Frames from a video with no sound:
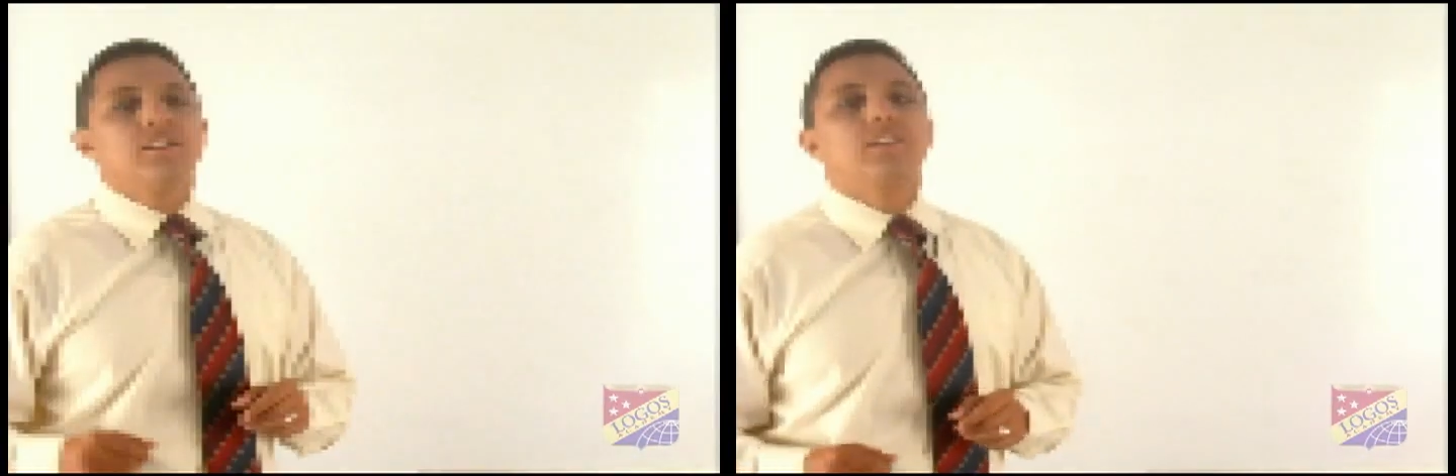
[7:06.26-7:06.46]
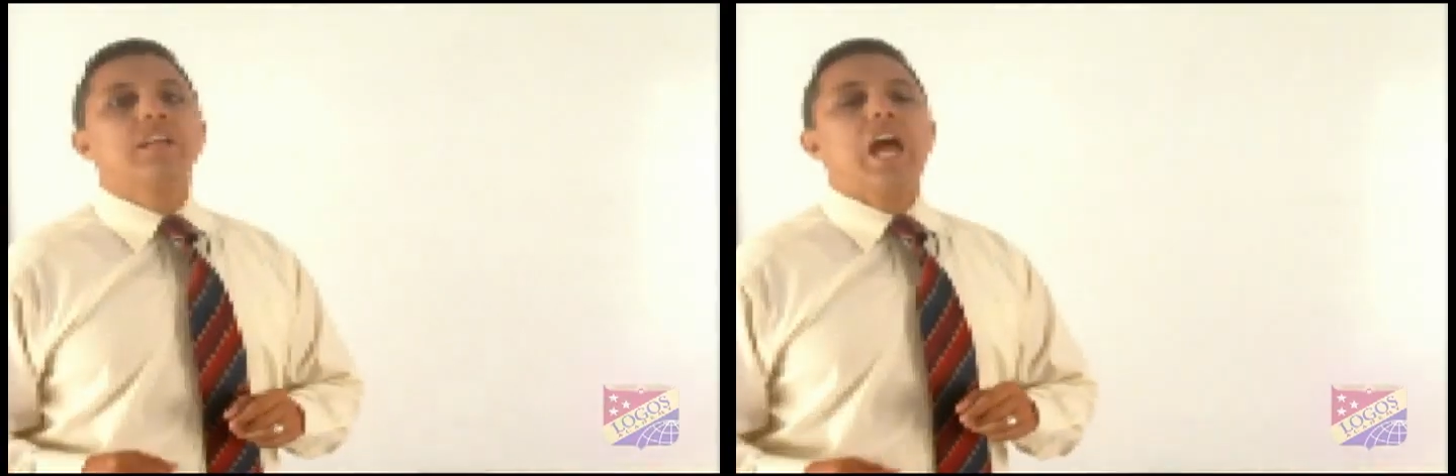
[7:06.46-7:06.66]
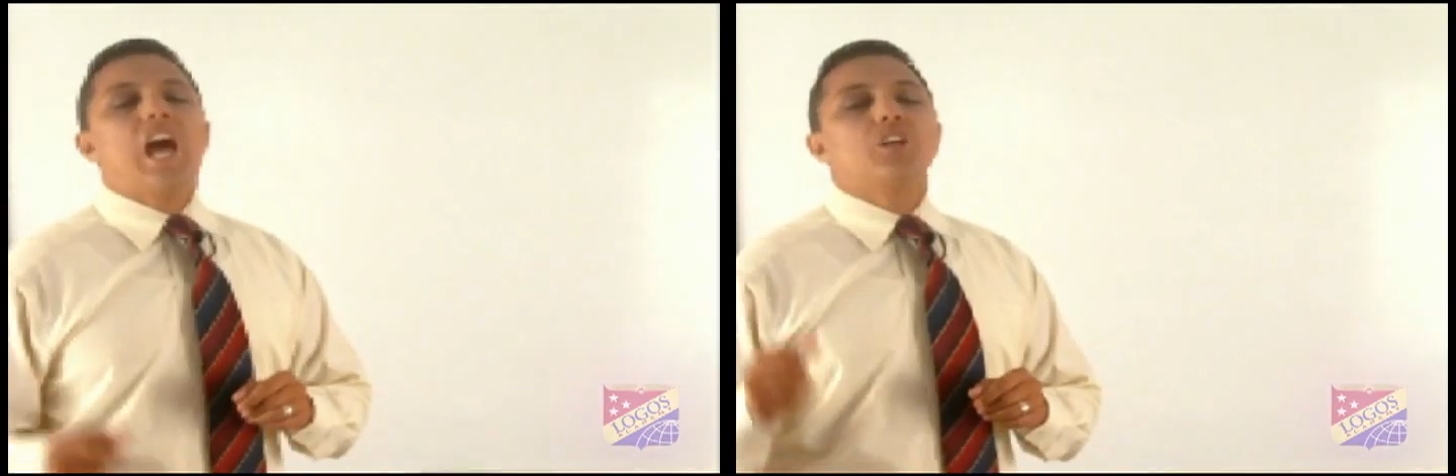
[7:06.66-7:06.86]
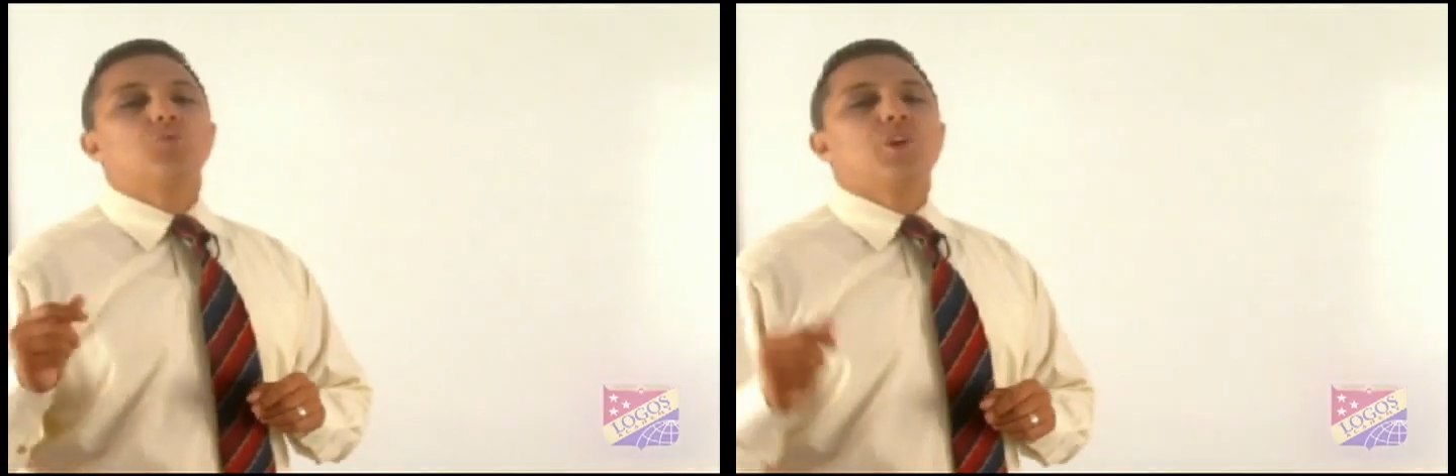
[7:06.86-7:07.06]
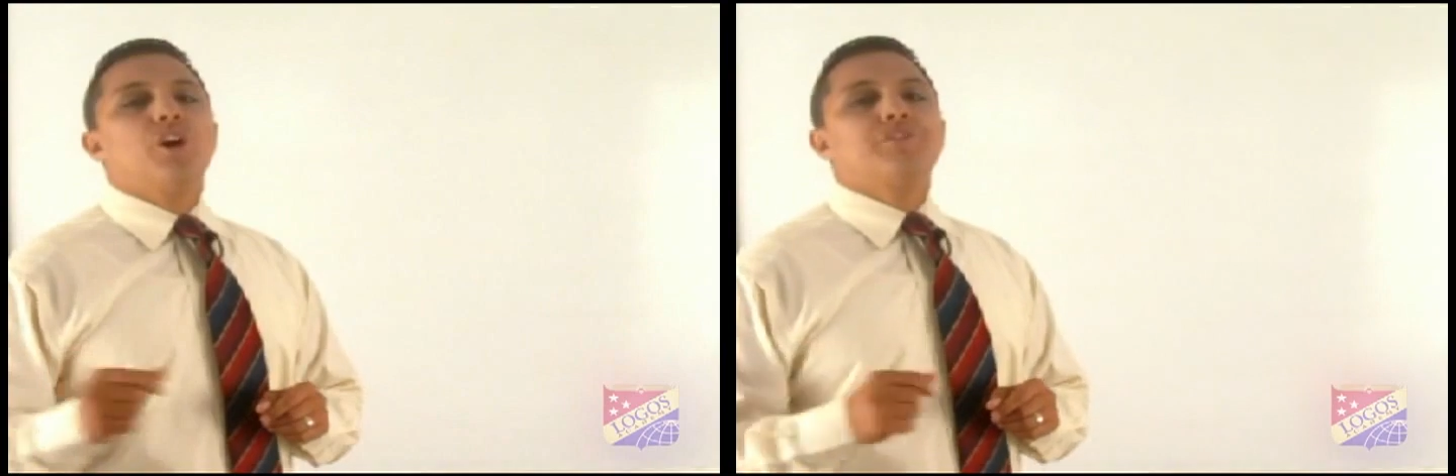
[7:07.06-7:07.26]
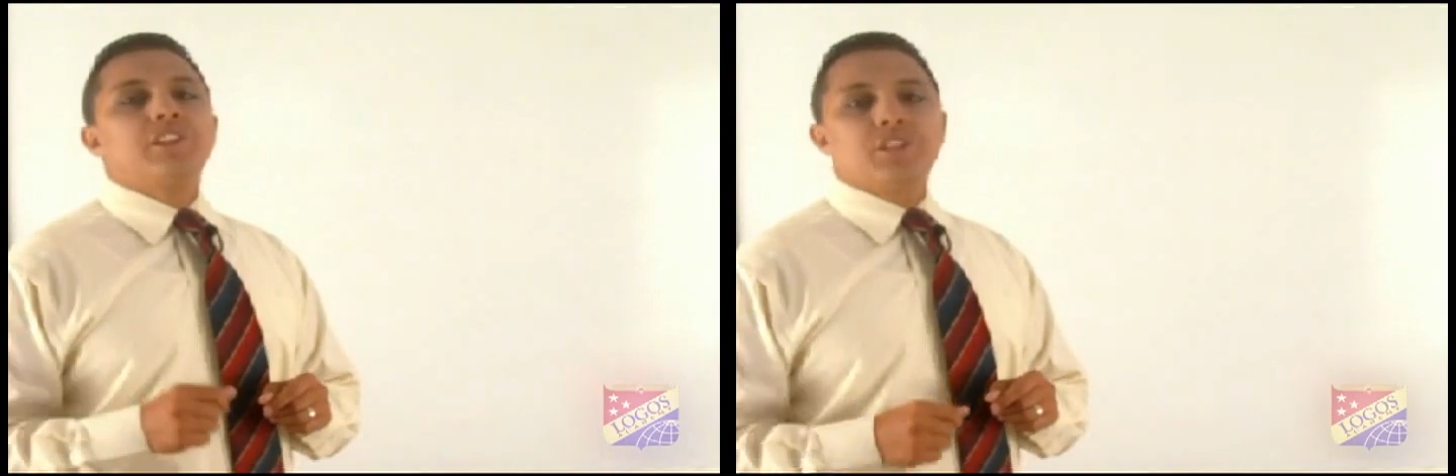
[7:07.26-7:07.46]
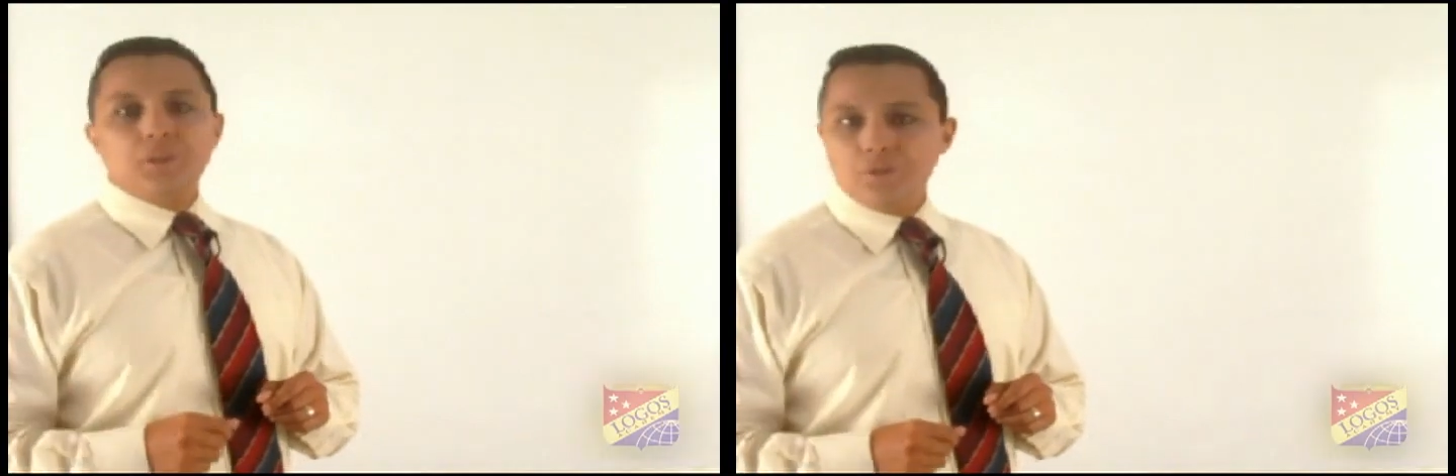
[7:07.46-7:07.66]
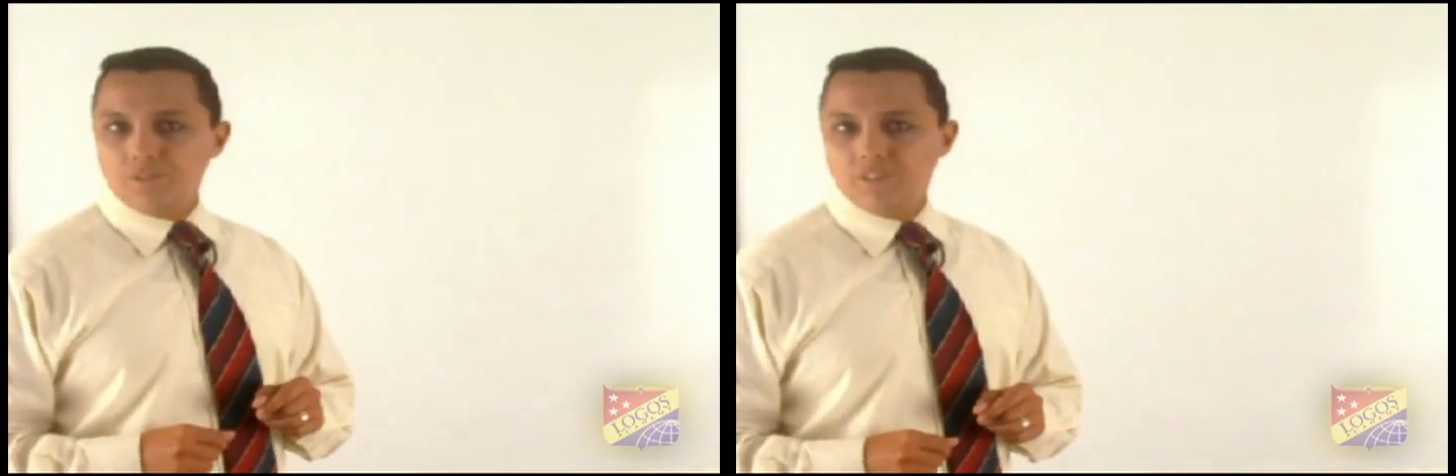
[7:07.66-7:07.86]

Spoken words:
Well, as we often